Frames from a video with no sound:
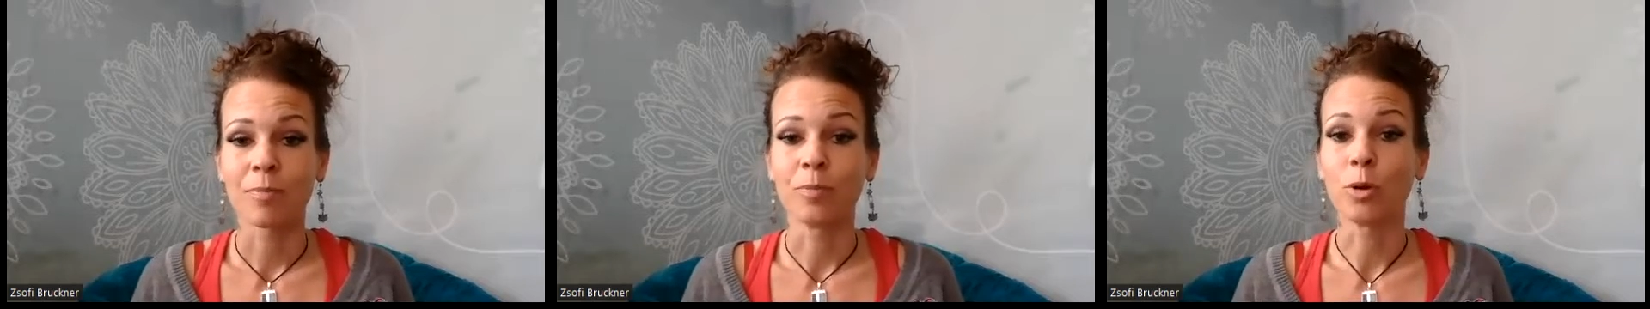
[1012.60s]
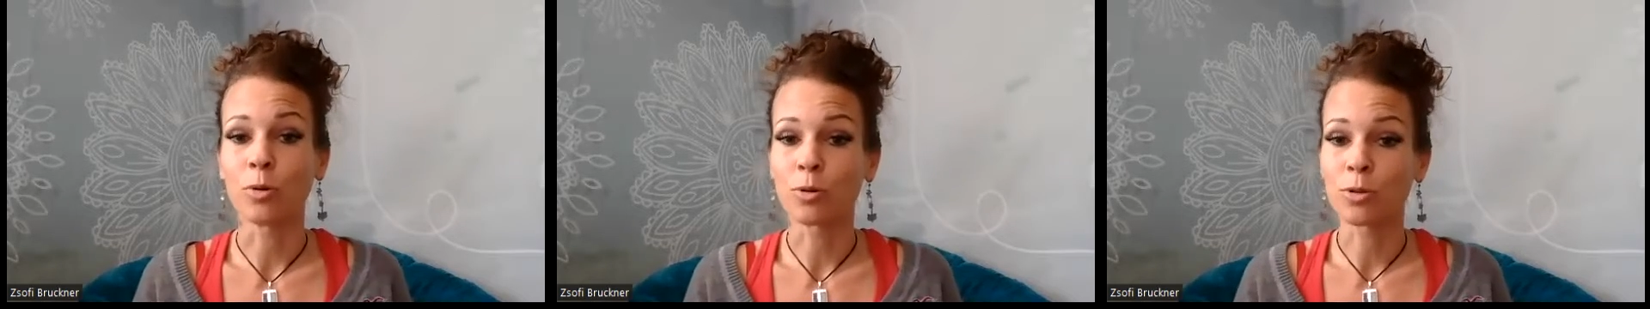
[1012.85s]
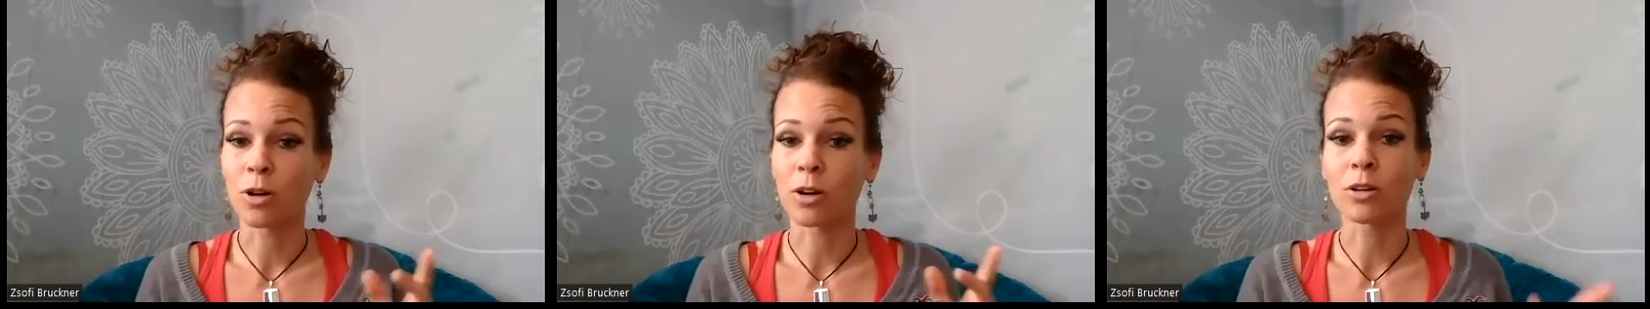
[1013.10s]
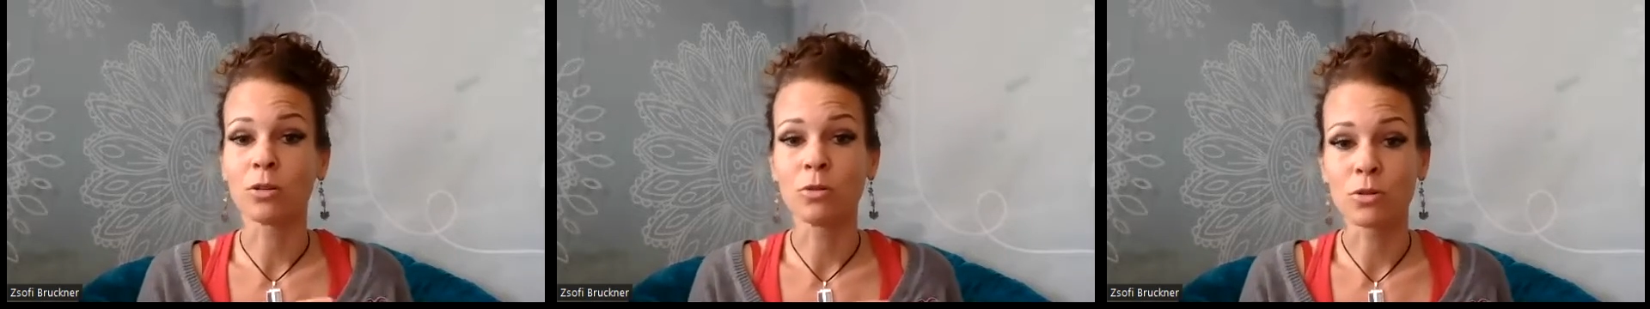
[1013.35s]
those are
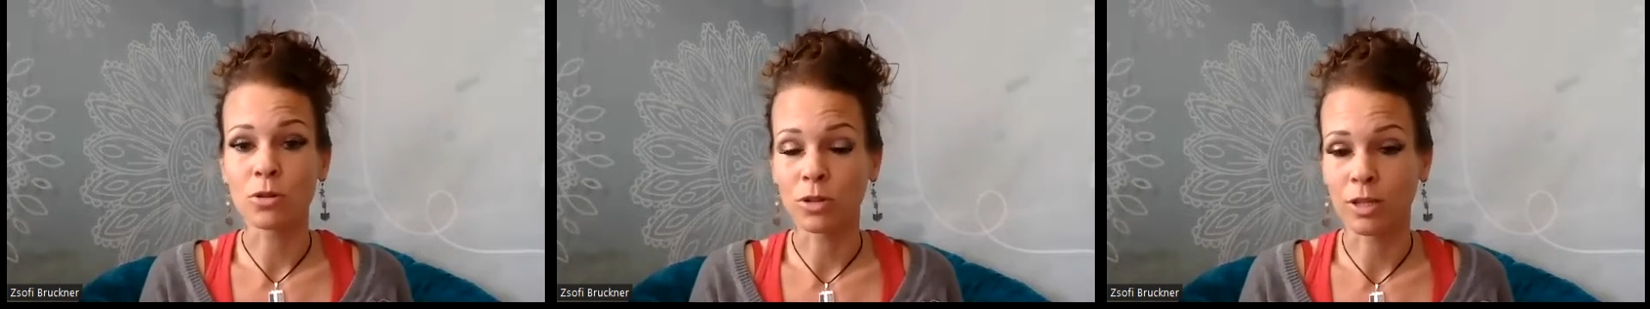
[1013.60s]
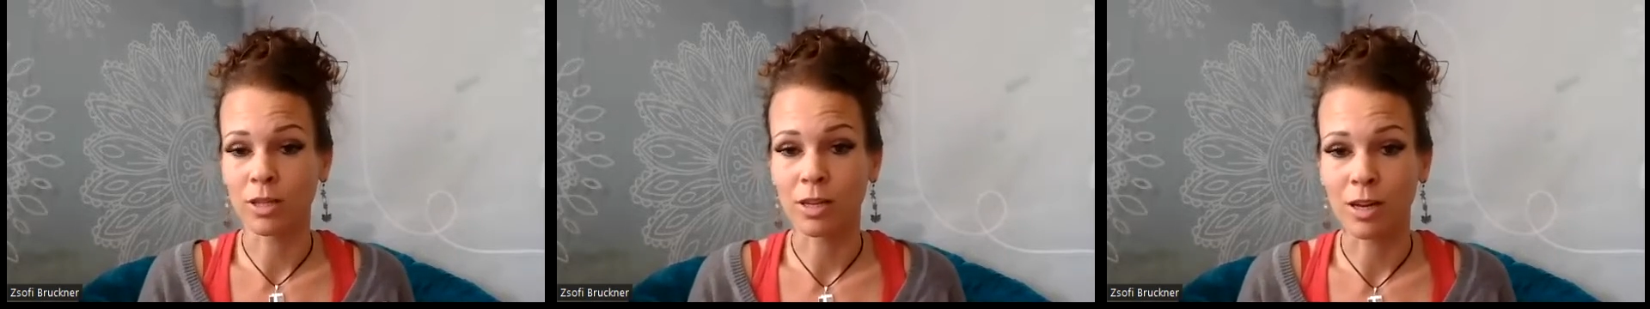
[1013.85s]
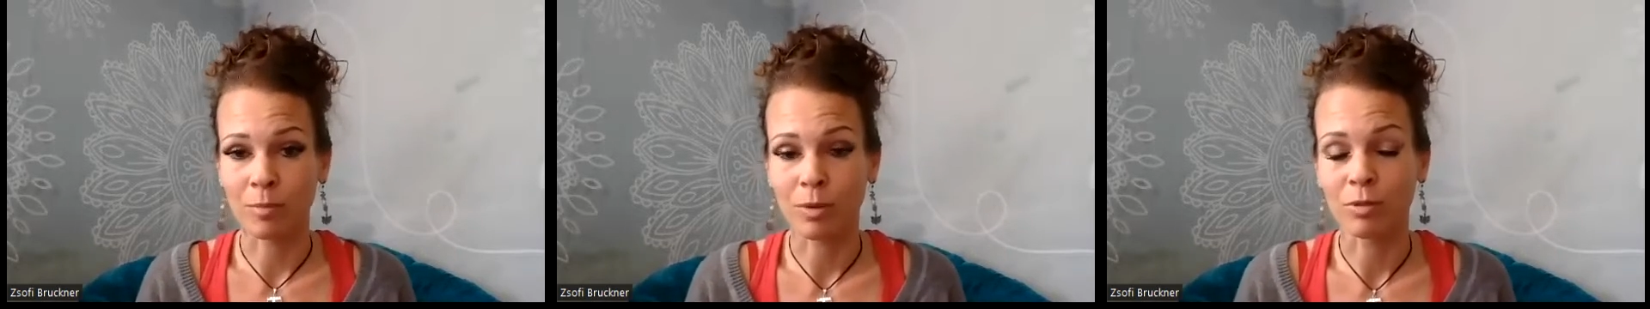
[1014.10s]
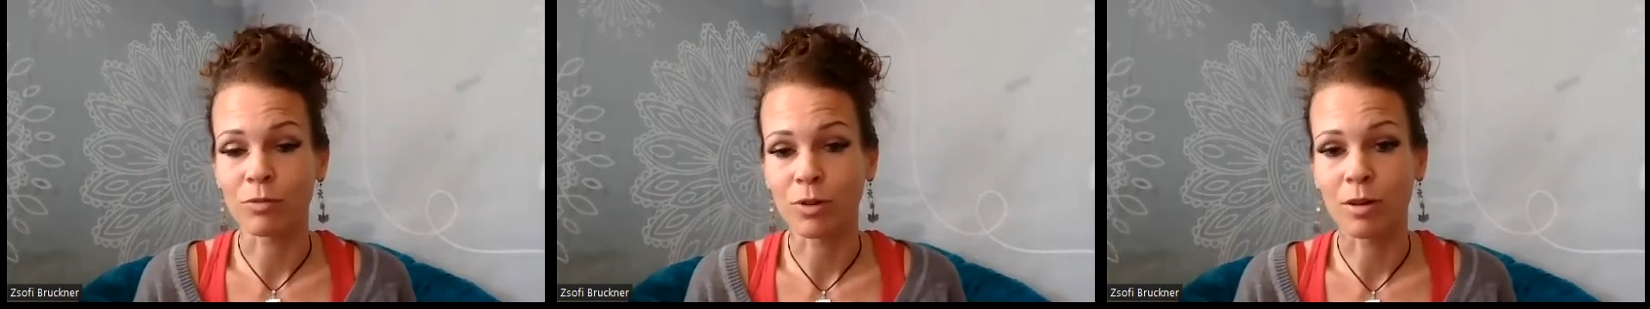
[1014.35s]
usually
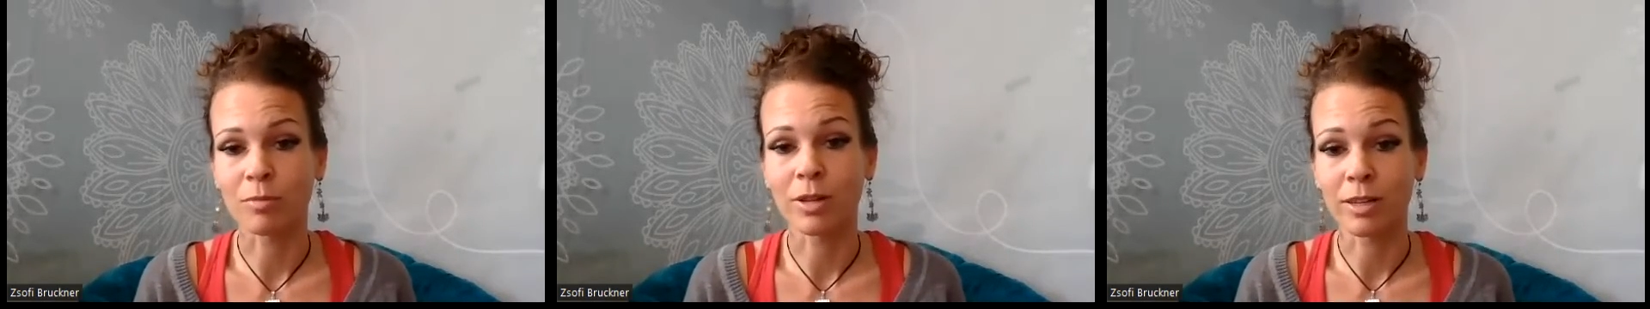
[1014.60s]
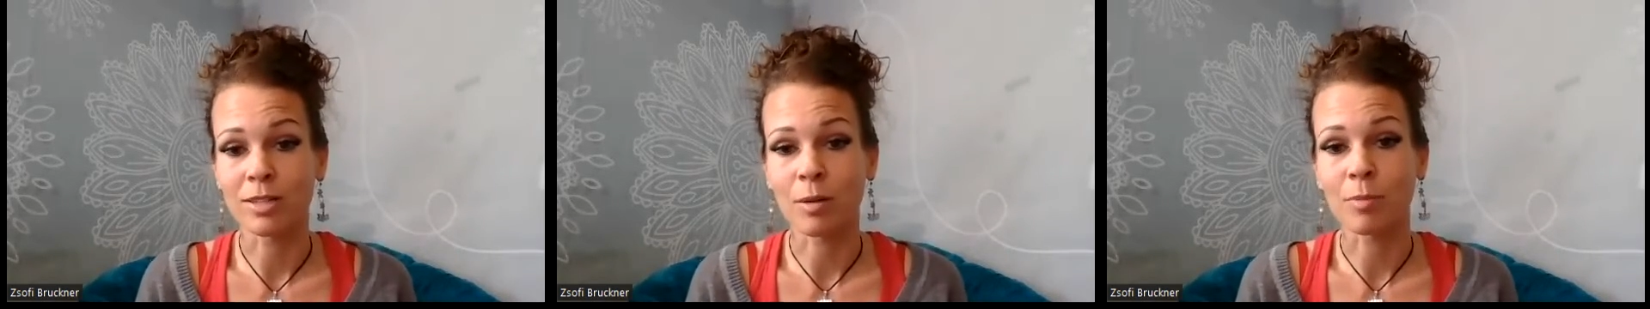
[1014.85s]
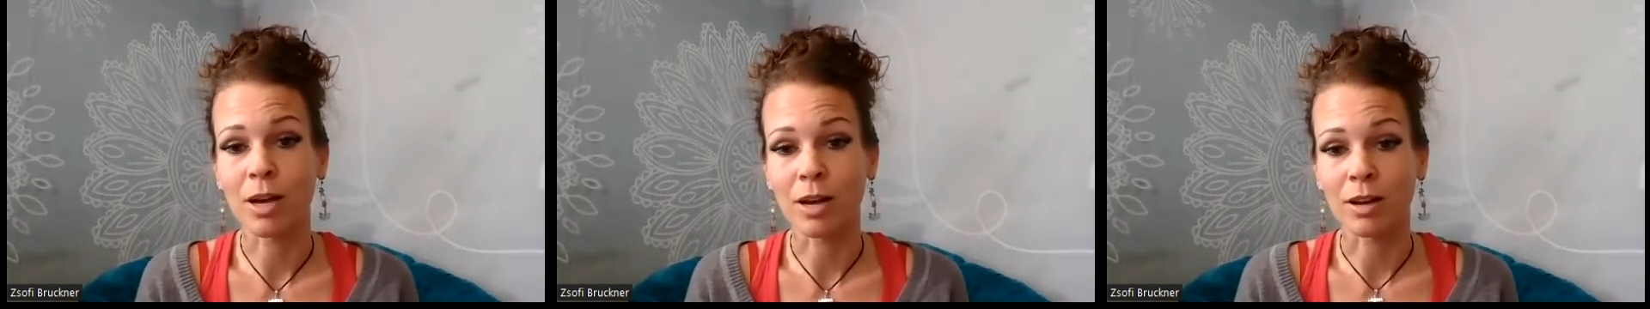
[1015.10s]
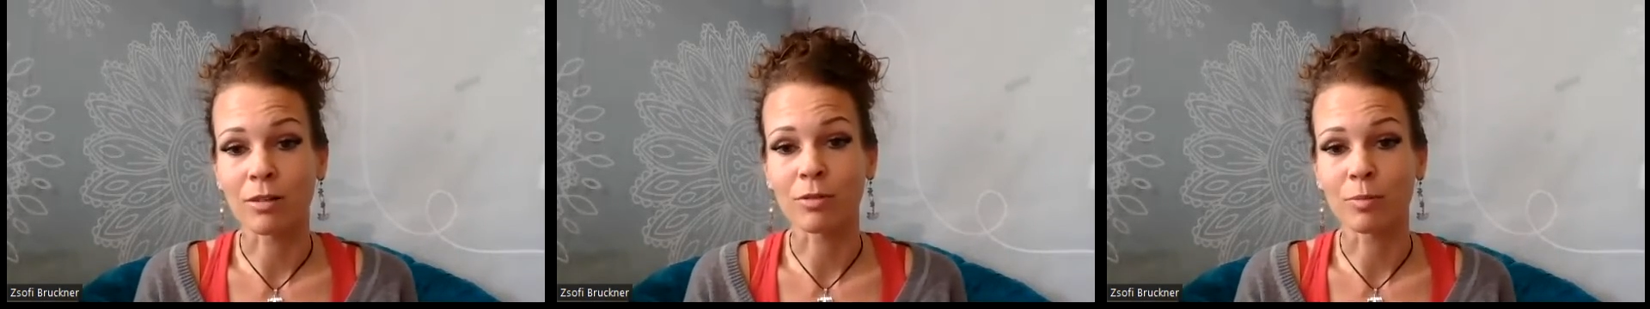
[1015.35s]
coming from like some
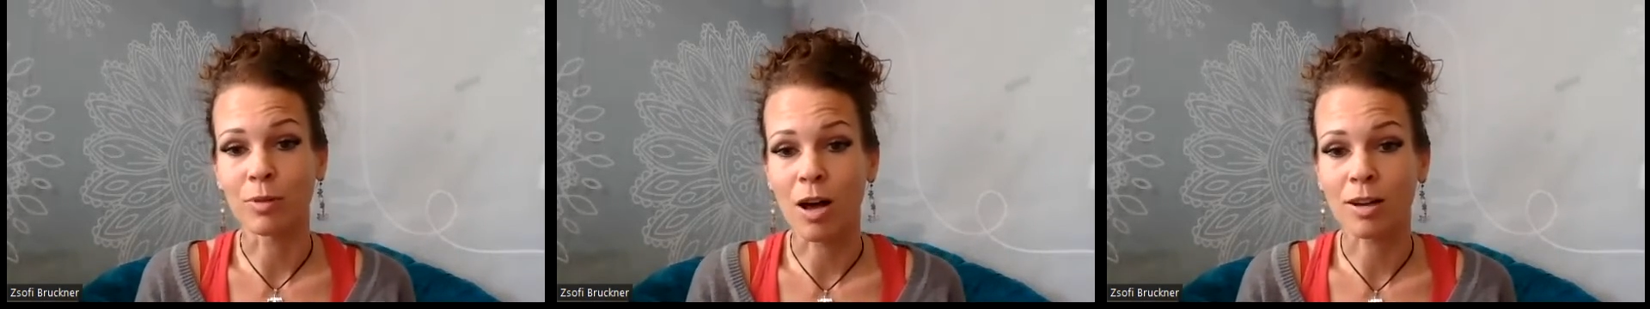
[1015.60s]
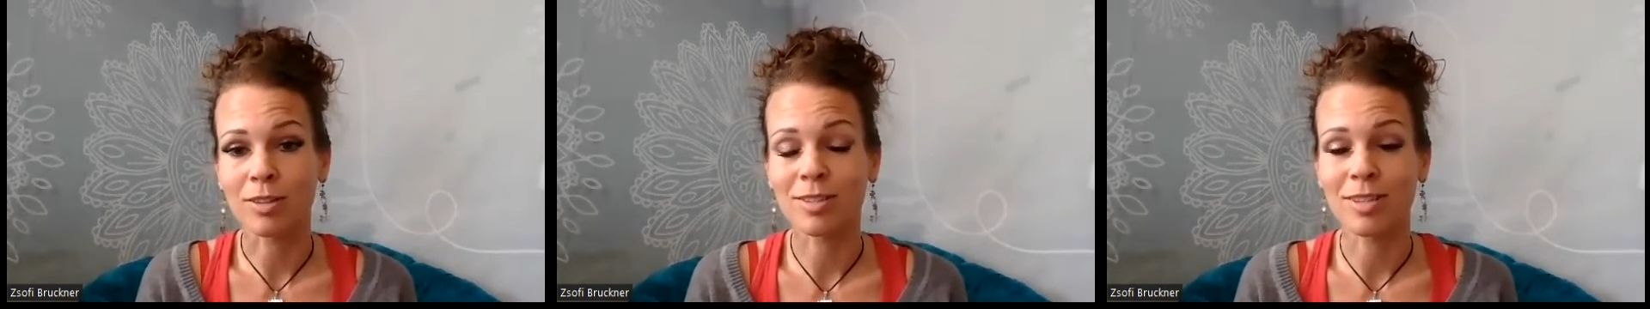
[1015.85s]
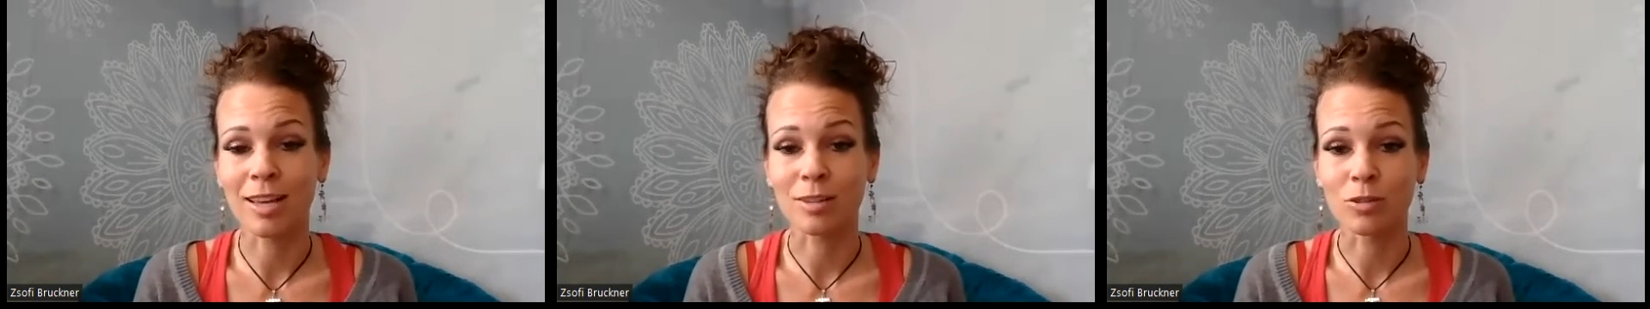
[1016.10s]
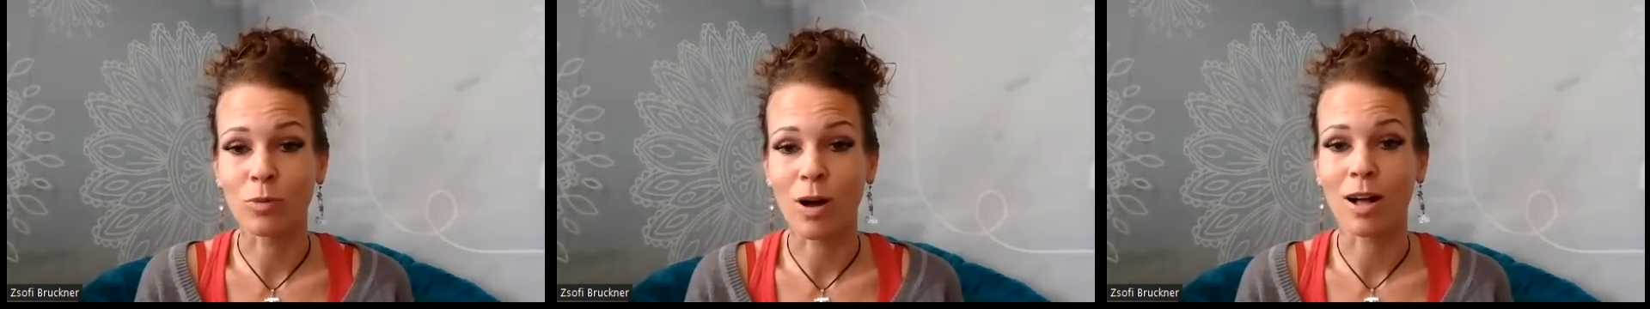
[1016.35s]
kind of a blocks
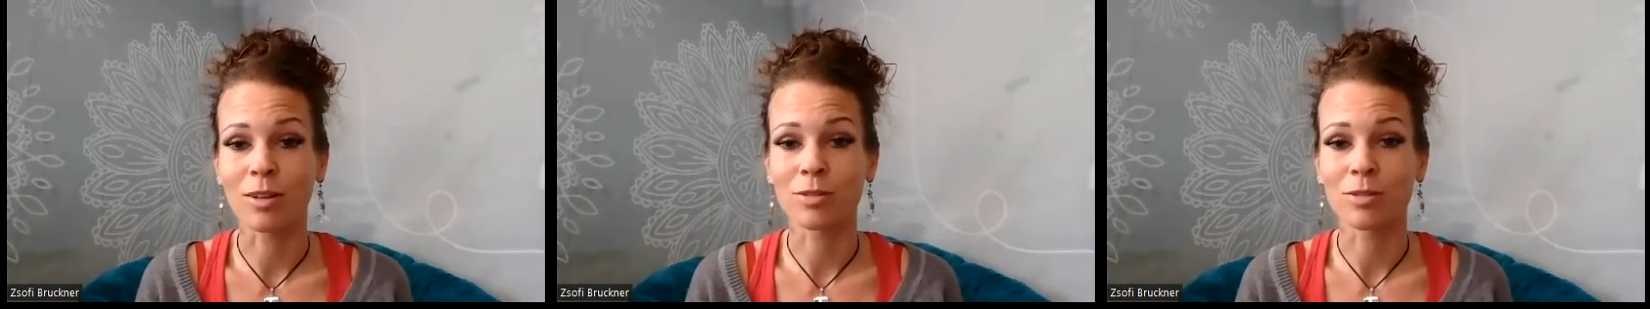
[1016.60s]
as well.